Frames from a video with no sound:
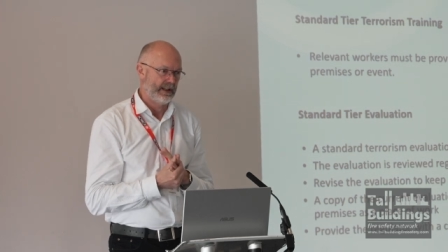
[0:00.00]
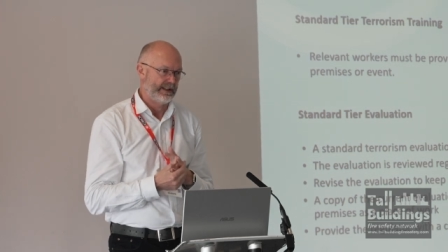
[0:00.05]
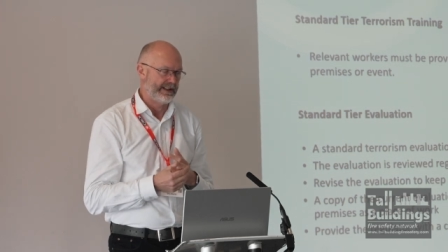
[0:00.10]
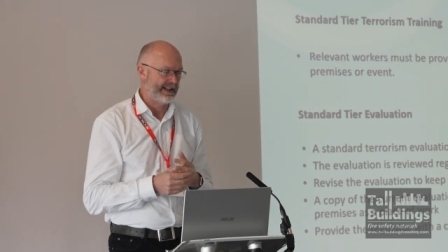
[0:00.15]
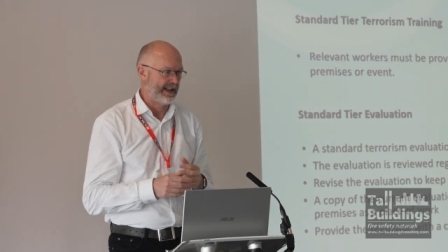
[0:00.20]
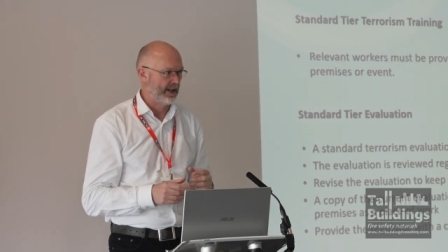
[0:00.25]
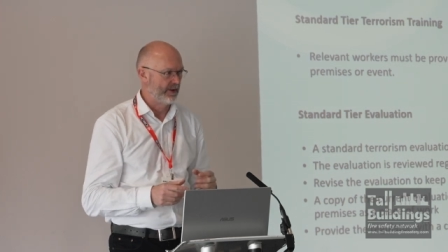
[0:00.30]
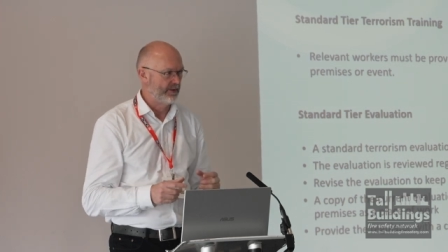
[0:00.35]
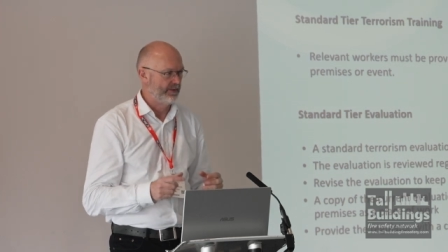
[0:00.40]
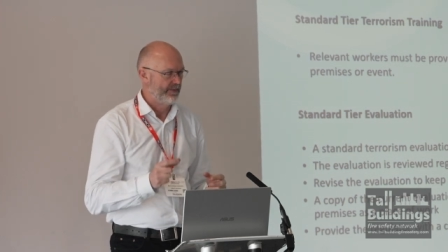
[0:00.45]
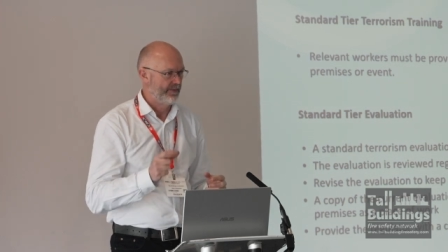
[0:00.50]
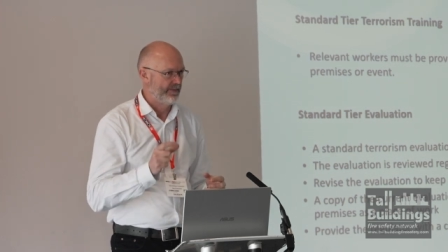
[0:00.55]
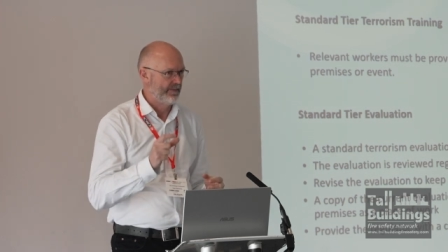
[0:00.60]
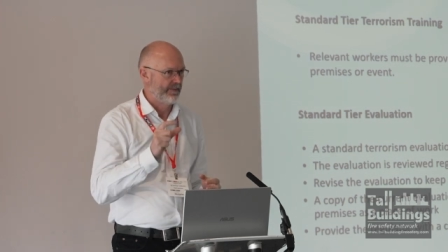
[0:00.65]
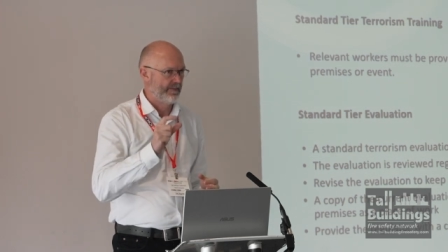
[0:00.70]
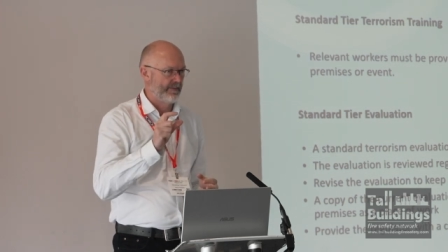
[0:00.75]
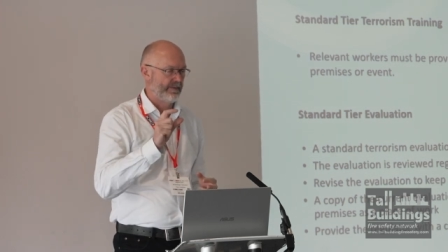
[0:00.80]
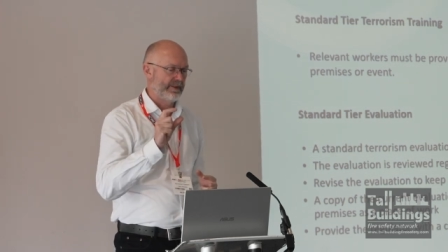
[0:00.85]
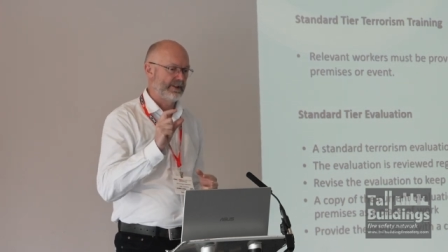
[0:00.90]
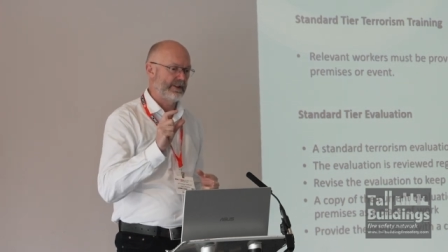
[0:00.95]
Now,
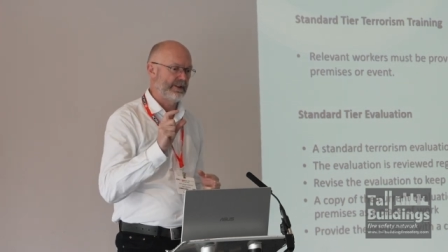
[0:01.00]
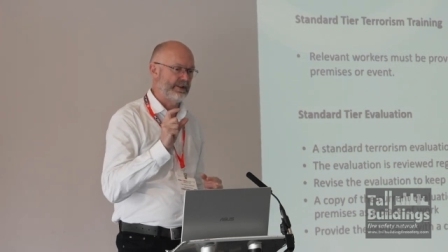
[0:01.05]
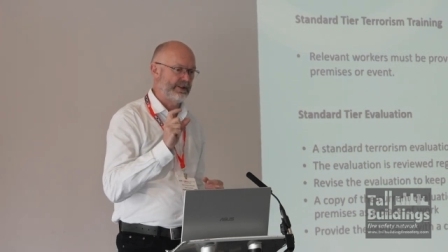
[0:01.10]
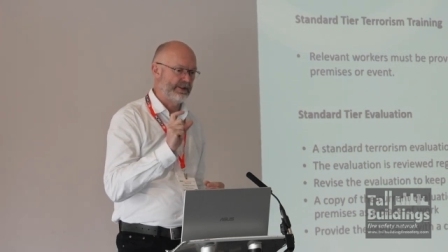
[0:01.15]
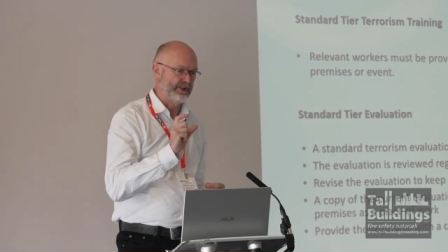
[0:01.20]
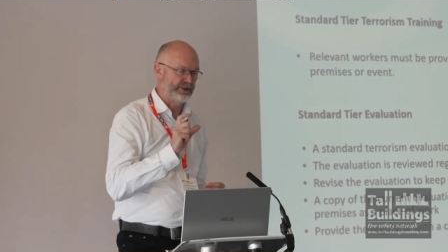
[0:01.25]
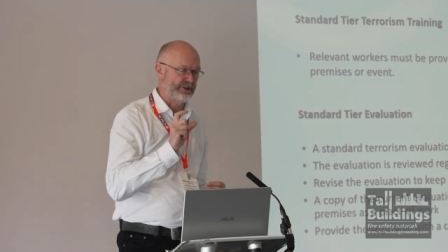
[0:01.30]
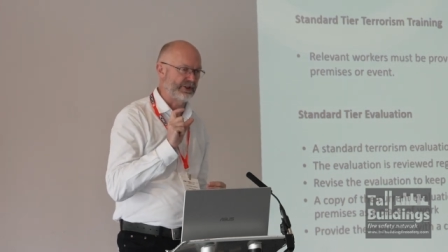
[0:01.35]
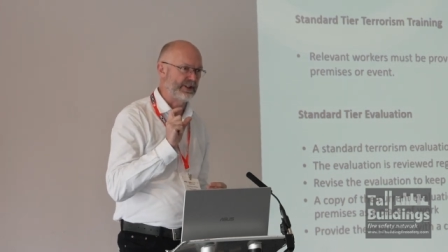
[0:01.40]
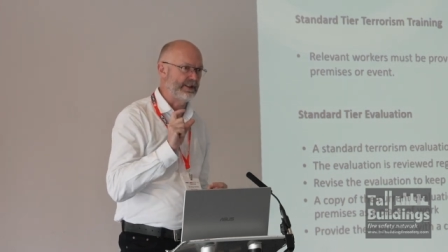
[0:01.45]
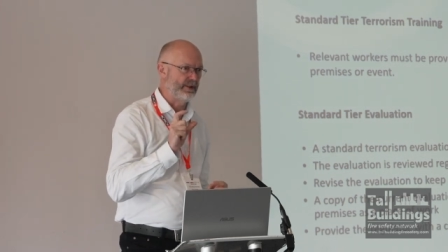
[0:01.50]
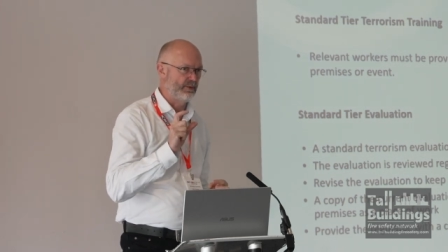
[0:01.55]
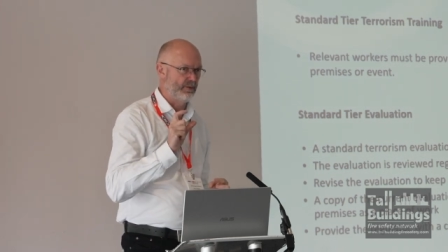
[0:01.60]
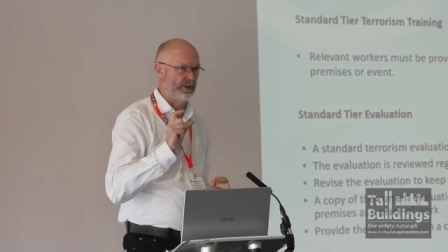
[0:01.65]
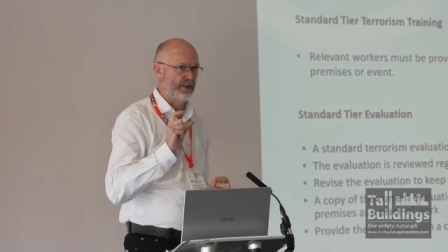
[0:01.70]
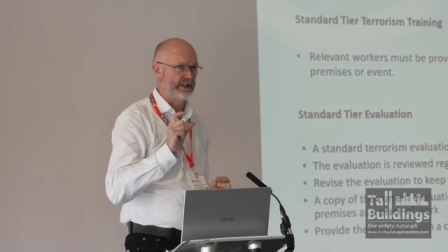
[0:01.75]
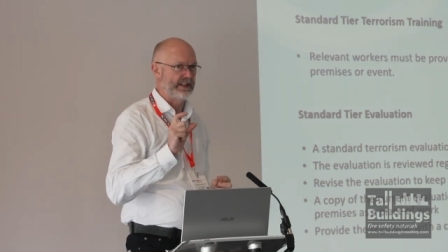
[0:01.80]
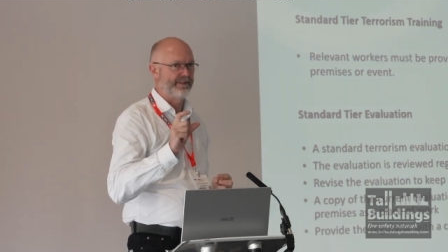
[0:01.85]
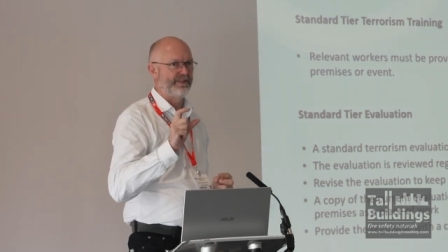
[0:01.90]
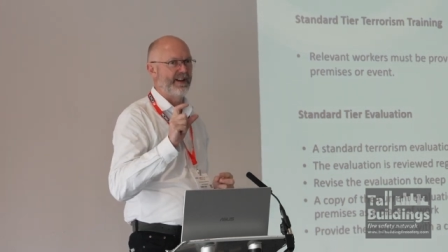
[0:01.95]
you see the
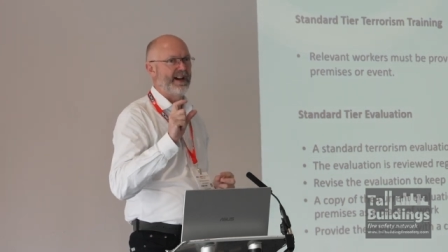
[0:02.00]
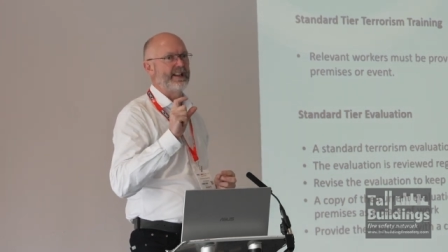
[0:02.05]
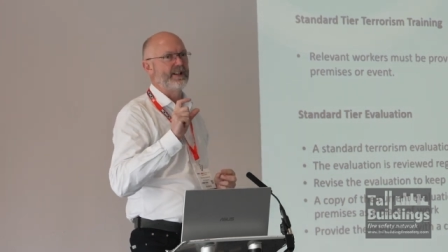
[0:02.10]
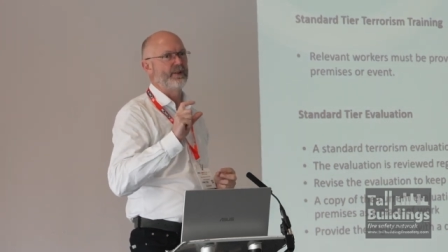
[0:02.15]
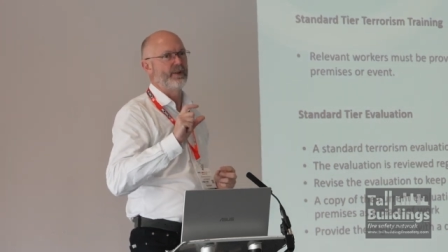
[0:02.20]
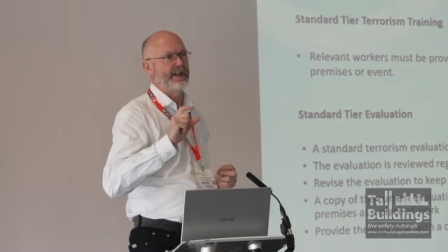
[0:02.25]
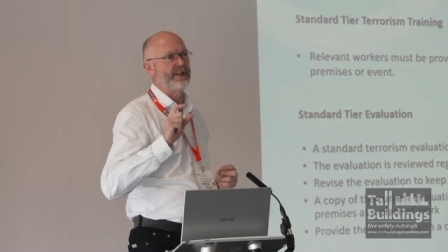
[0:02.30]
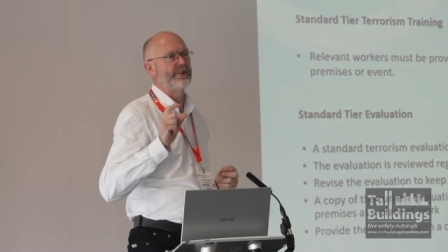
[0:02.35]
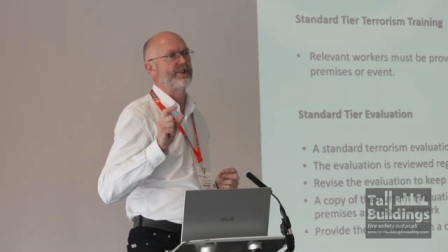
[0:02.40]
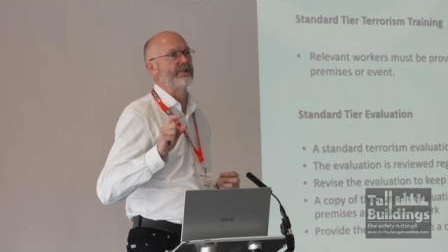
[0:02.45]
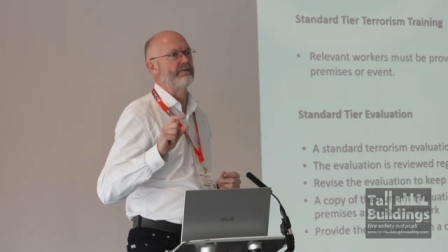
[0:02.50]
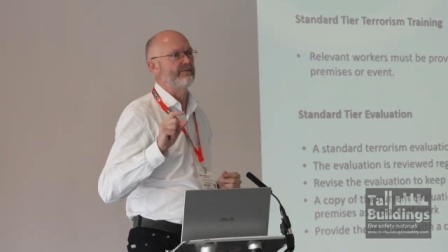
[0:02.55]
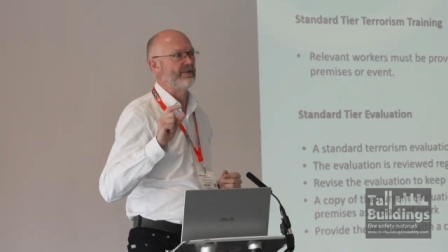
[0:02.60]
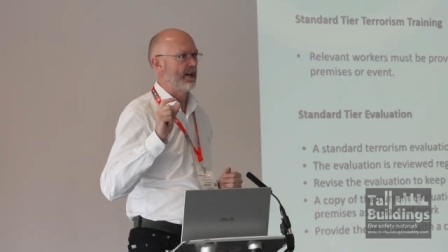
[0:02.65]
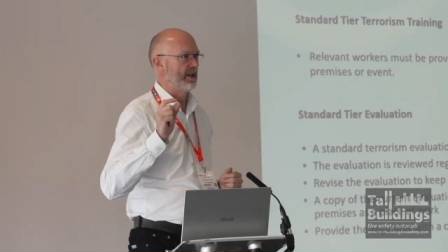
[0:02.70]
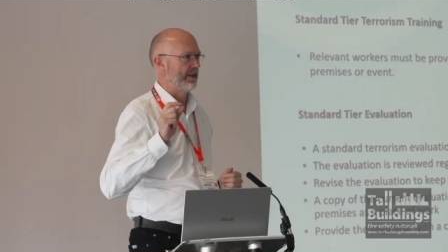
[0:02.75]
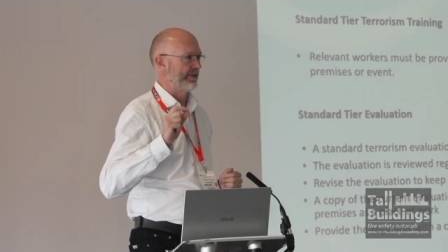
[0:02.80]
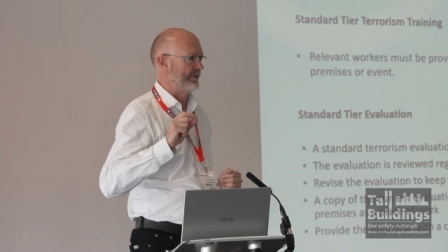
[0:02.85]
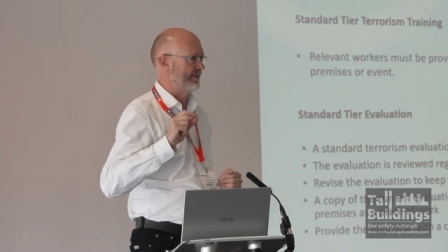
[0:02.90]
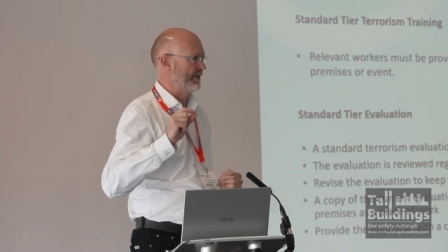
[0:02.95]
word evaluation
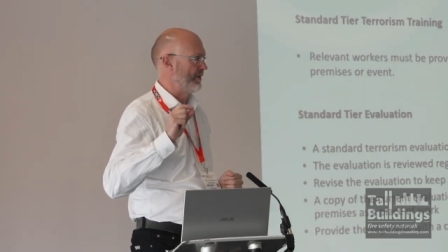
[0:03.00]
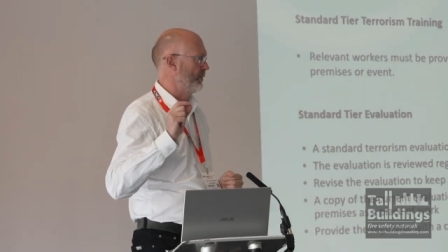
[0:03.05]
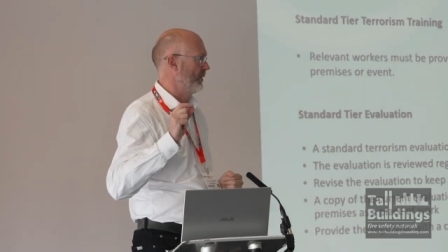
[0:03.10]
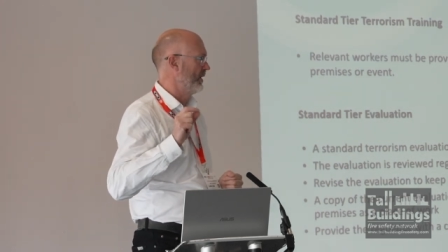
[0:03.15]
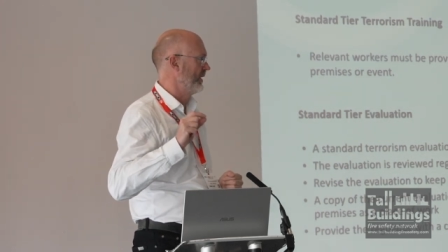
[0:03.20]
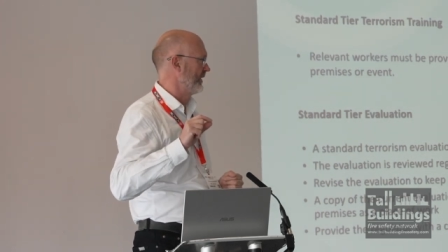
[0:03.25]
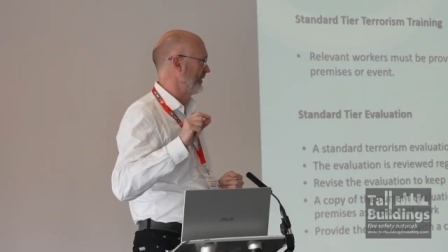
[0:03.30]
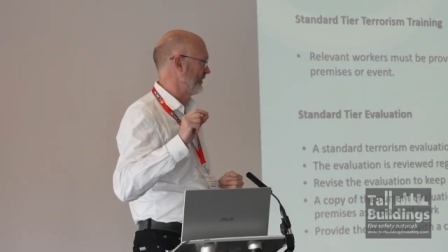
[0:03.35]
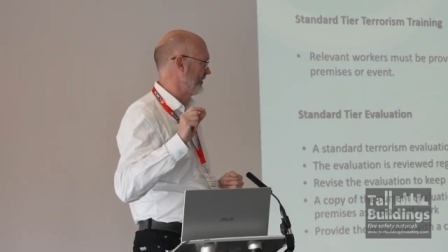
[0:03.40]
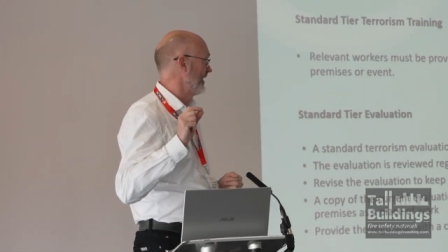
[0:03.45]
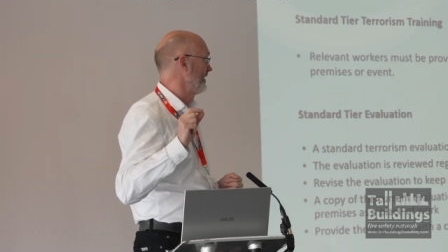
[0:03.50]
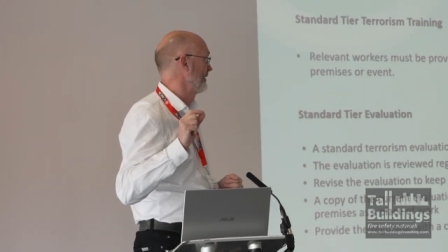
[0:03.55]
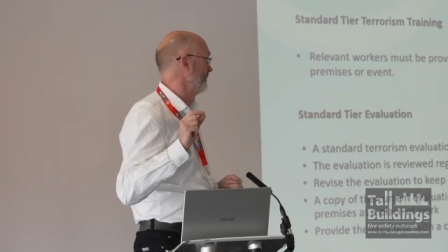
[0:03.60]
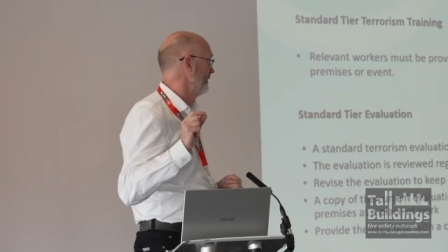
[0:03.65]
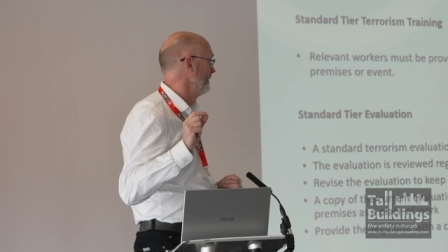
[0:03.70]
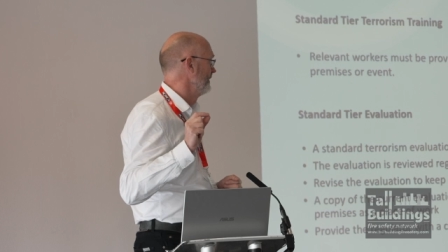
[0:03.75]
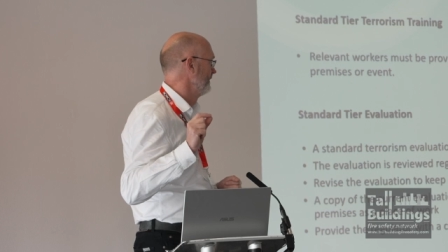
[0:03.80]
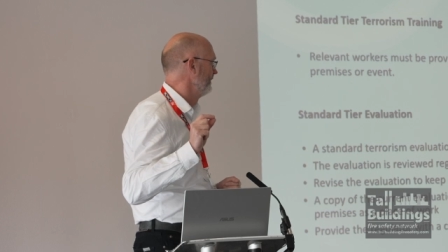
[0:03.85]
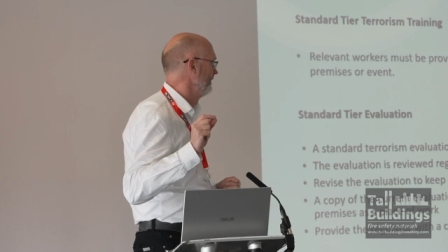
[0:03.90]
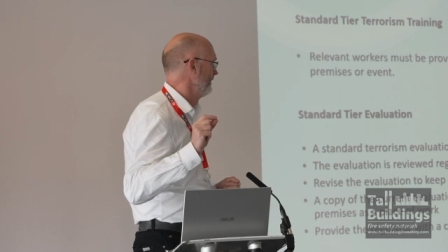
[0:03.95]
rather than the word
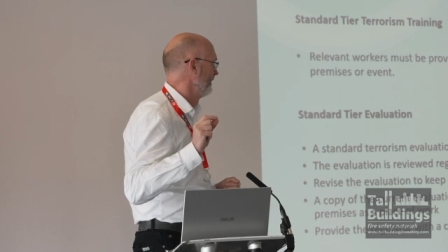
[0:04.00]
assessment.